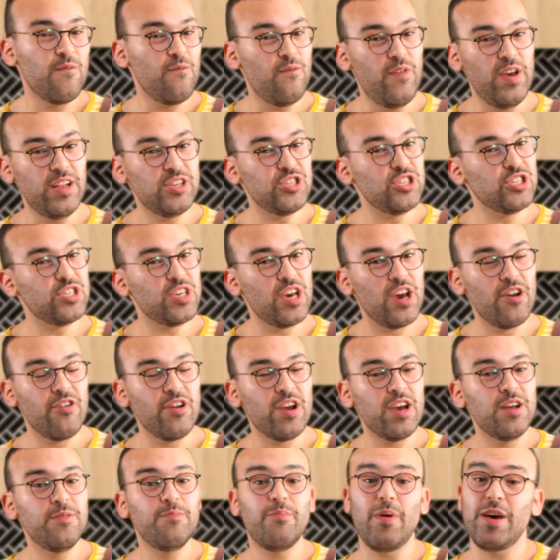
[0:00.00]

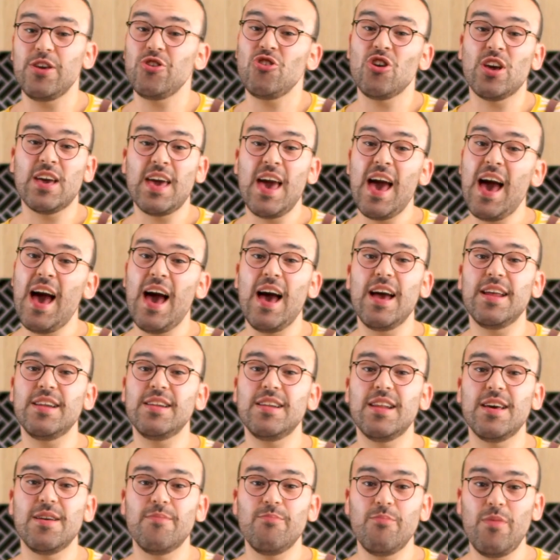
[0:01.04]
vegetarian, but you
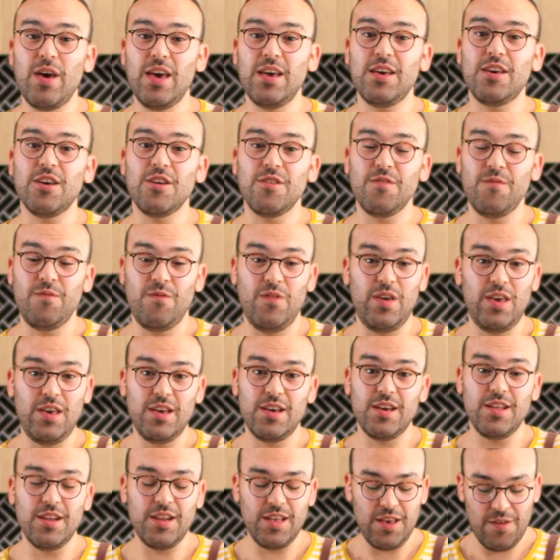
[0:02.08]
can make it
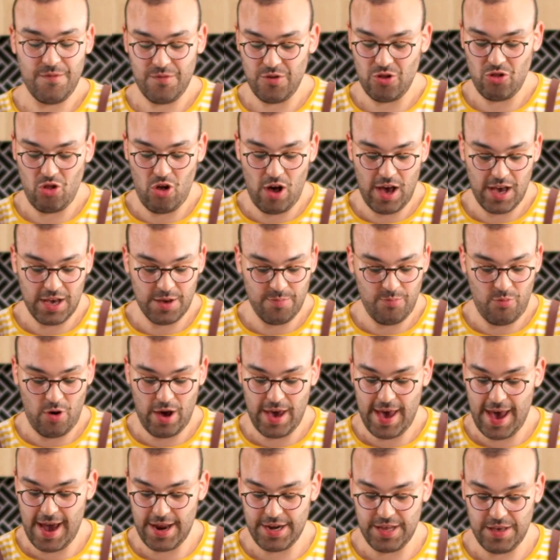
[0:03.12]
vegan if you like
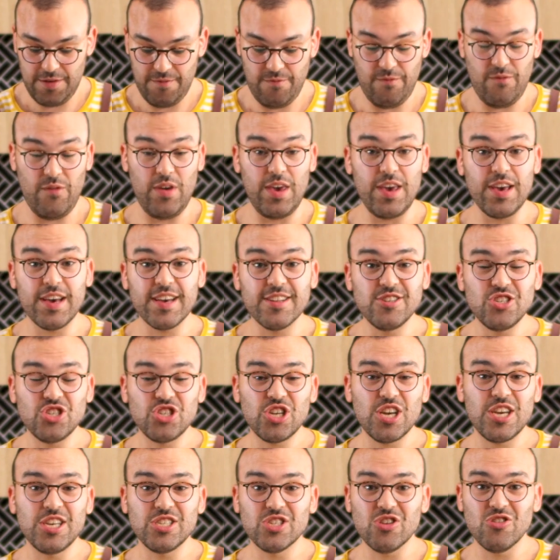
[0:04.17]
by adding vegan
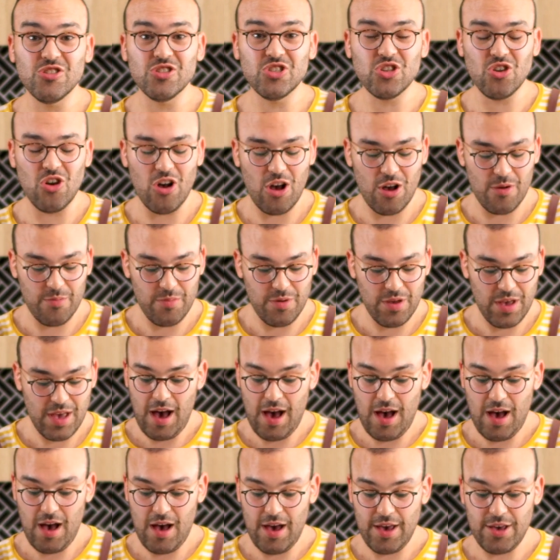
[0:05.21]
cheese on top,
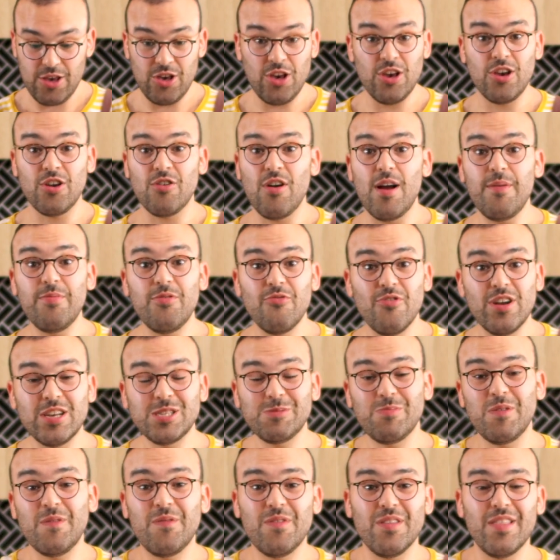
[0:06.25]
you can grab the
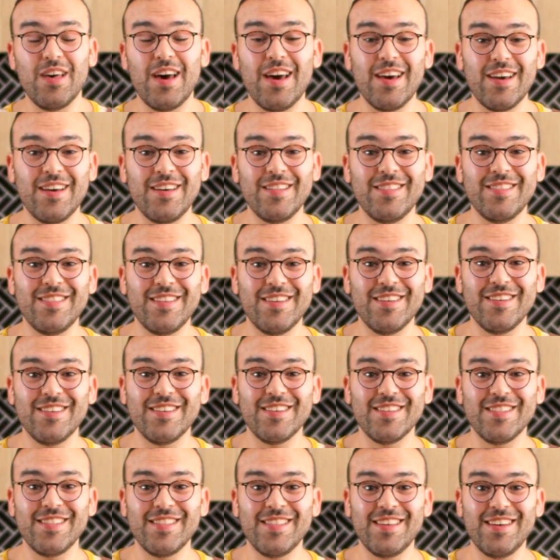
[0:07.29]
recipe for that in
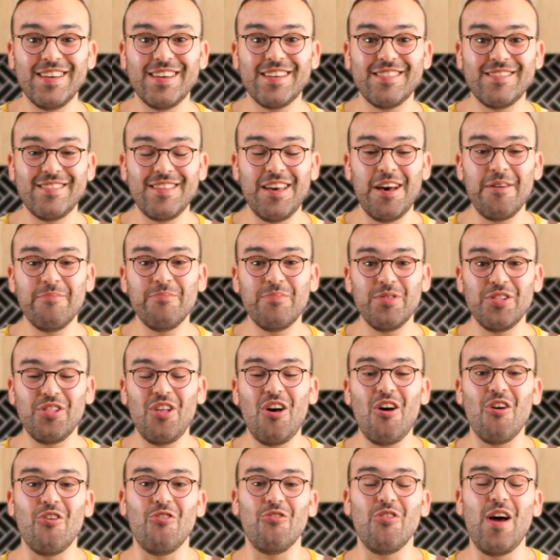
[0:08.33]
the link down
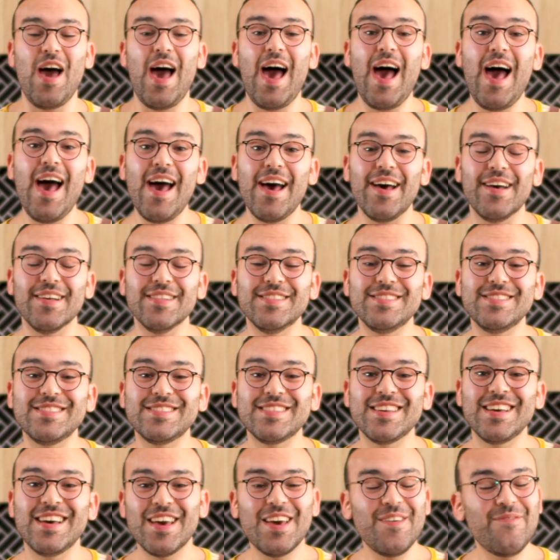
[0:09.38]
below. And
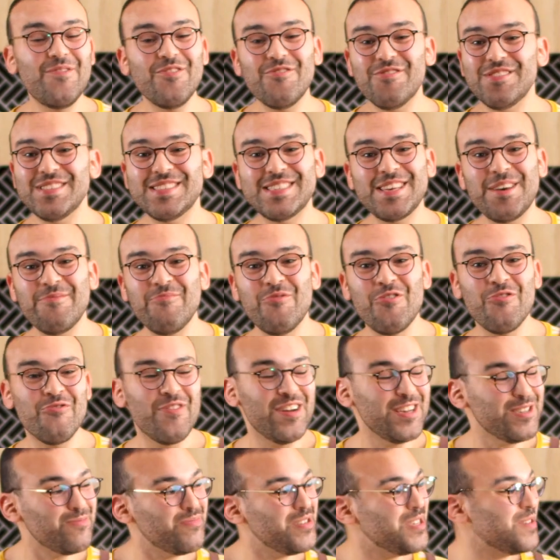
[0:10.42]
if you want to see more
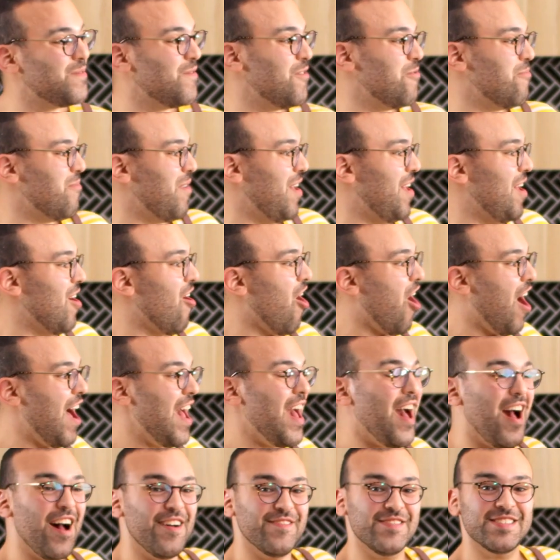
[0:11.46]
recipes from me, I
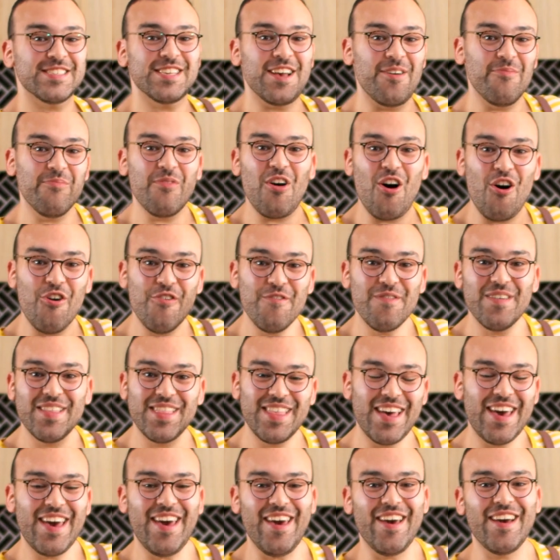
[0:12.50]
have some over
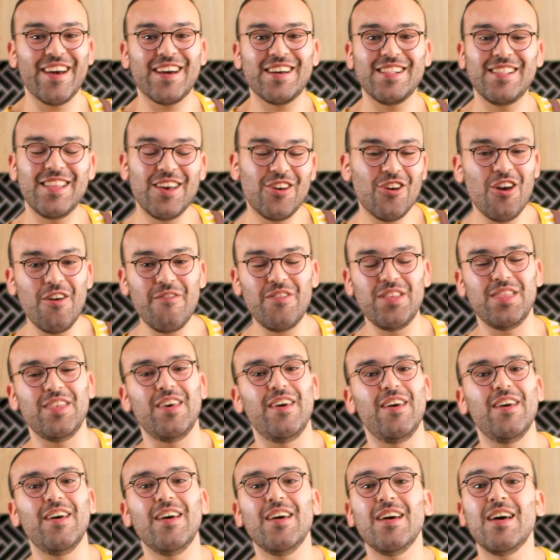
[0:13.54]
there. Click over
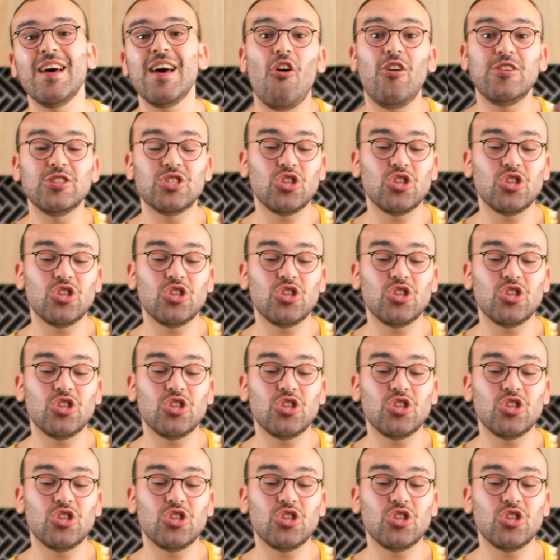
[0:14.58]
there. On